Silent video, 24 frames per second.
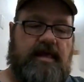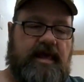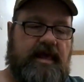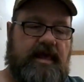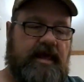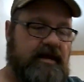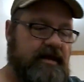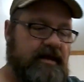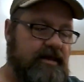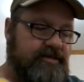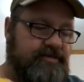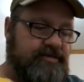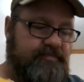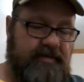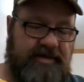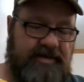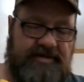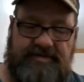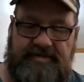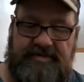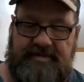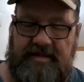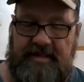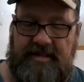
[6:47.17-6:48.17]
And let
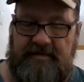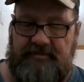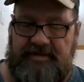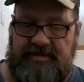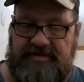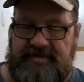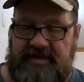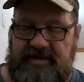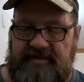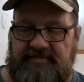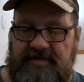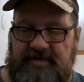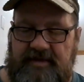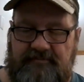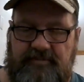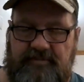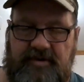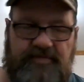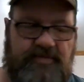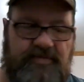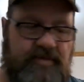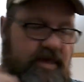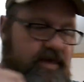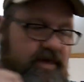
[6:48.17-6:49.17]
me see if they
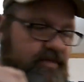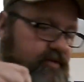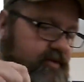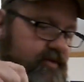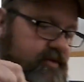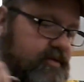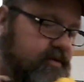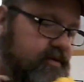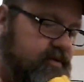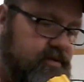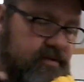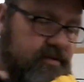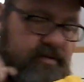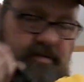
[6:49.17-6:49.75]
put the other.